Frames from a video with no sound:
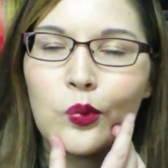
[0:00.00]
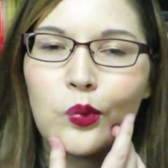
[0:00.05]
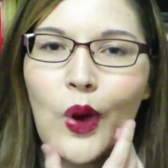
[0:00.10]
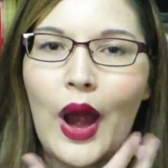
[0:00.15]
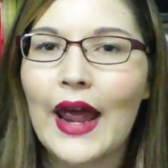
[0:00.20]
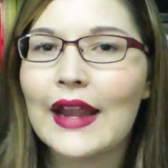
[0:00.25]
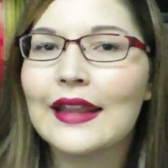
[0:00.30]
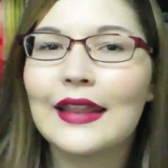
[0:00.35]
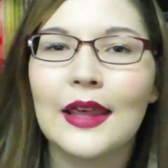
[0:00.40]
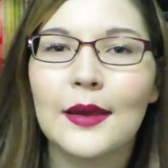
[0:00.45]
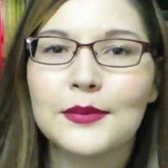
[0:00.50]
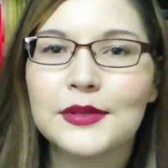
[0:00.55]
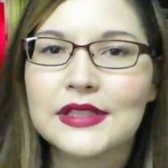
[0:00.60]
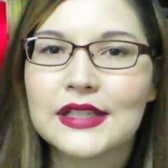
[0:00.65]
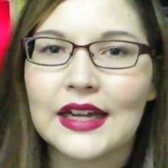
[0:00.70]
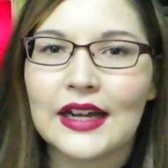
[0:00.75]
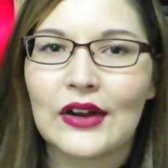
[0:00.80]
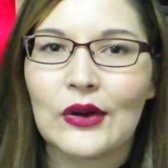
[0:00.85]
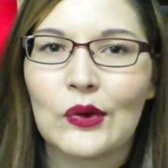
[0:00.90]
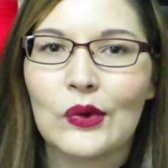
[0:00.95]
red
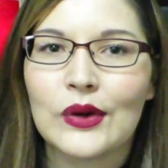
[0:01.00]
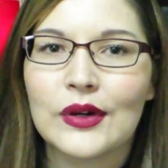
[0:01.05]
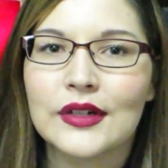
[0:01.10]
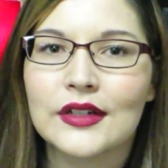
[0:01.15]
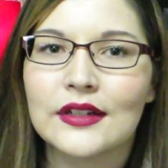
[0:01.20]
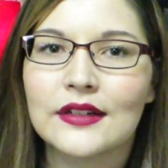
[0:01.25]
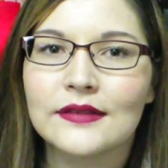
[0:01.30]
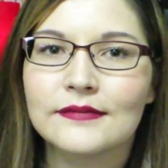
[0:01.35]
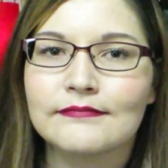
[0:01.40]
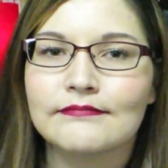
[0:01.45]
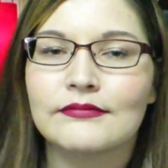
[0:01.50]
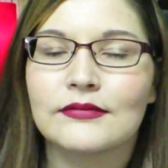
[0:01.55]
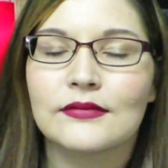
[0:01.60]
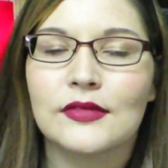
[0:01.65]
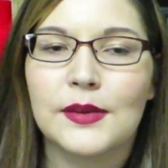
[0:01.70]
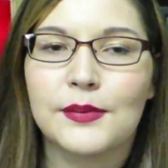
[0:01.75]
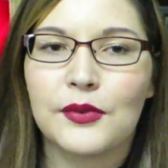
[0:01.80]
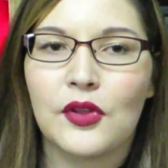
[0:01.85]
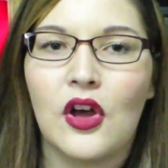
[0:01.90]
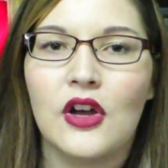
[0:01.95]
lipstick or
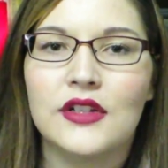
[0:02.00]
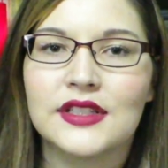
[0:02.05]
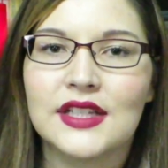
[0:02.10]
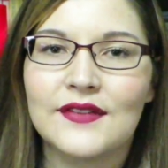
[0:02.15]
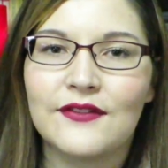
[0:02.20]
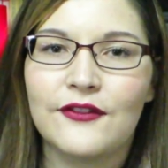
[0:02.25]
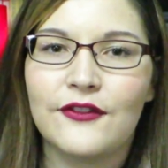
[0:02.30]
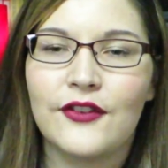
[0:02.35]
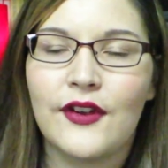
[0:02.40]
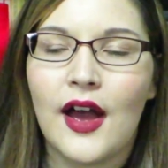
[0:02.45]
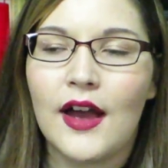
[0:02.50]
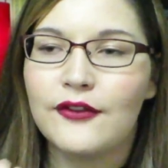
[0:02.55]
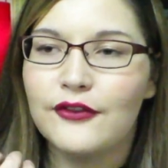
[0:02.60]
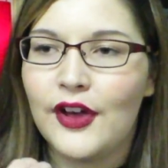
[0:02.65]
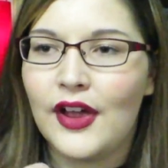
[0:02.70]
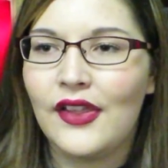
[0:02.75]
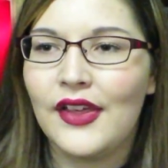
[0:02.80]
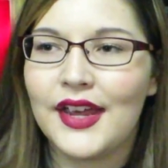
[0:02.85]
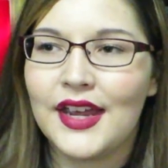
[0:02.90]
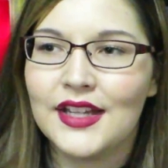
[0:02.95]
lip gloss, I
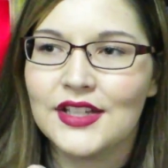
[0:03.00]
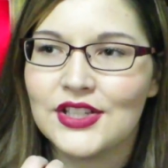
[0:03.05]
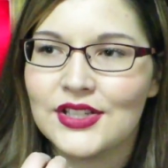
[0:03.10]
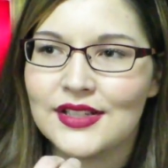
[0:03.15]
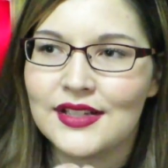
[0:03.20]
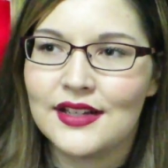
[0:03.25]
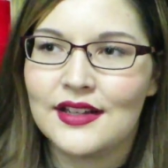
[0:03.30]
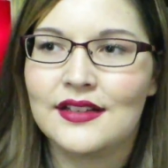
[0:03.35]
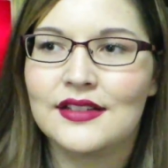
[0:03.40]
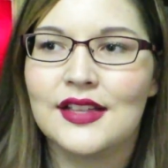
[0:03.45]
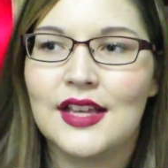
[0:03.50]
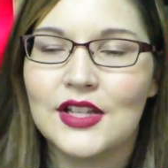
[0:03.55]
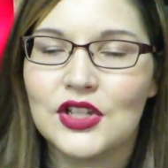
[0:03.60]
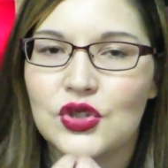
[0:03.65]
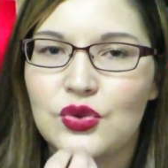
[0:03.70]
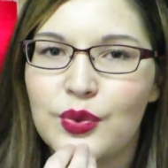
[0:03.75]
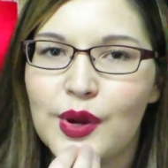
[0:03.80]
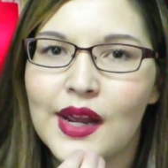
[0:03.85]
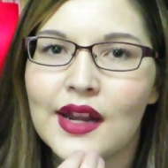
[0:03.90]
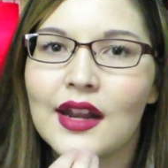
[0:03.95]
felt like it just
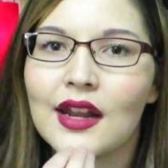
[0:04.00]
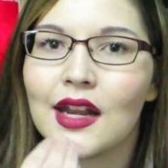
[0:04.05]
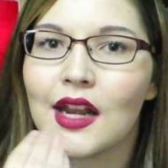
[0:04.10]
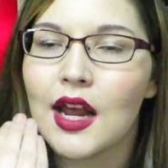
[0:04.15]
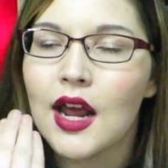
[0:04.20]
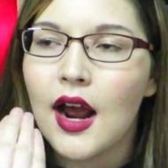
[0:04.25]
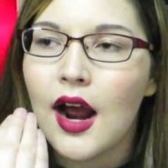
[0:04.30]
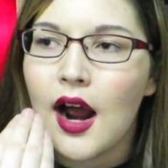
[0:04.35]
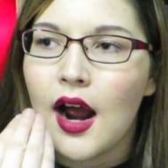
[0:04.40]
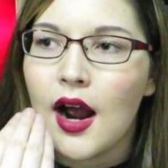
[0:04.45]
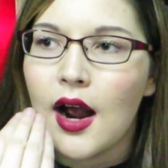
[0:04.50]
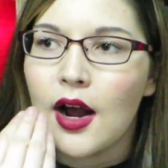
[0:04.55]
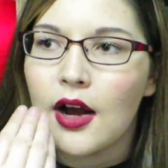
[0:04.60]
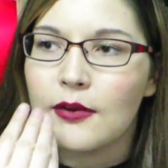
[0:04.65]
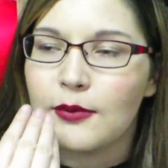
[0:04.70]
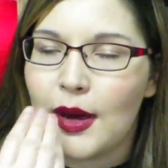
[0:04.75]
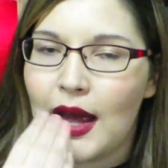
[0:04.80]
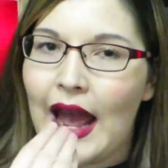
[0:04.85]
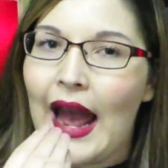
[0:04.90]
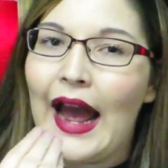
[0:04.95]
accentuated
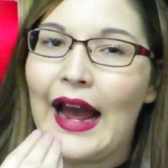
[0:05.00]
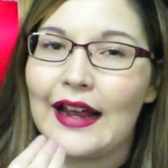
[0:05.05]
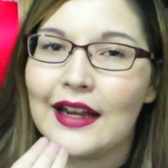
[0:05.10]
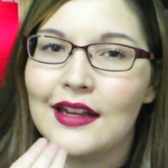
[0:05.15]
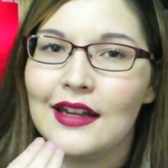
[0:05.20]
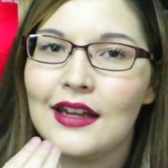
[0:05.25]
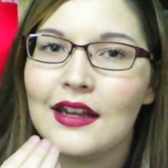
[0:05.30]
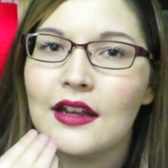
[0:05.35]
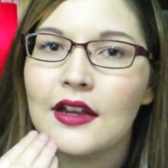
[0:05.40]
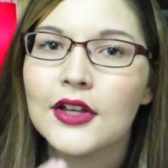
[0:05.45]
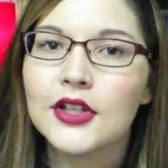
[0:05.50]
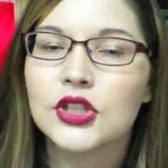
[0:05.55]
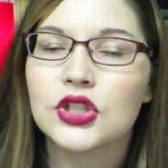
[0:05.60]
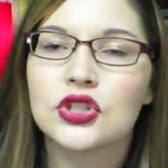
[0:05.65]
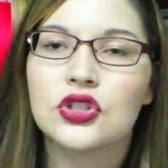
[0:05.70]
my acne.